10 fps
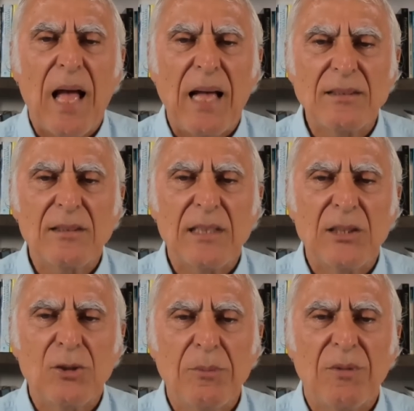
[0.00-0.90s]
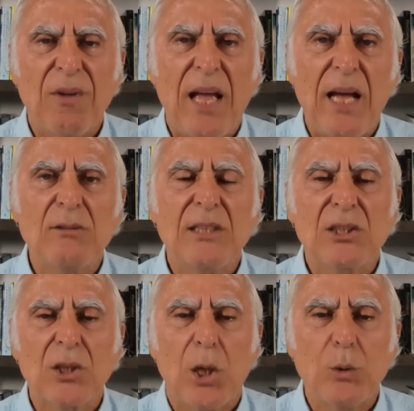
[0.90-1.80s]
us in terms of how
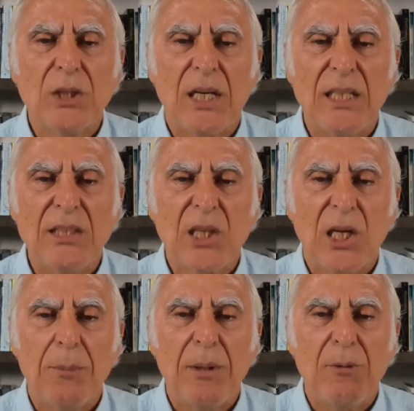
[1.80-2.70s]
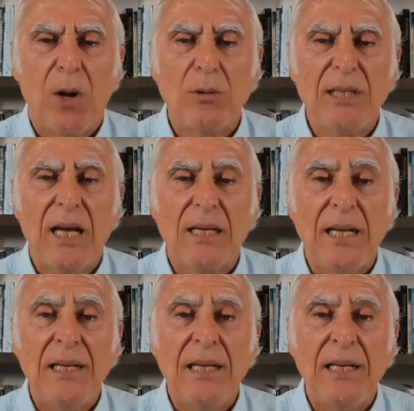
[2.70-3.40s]
disclosure is going to be rolled out.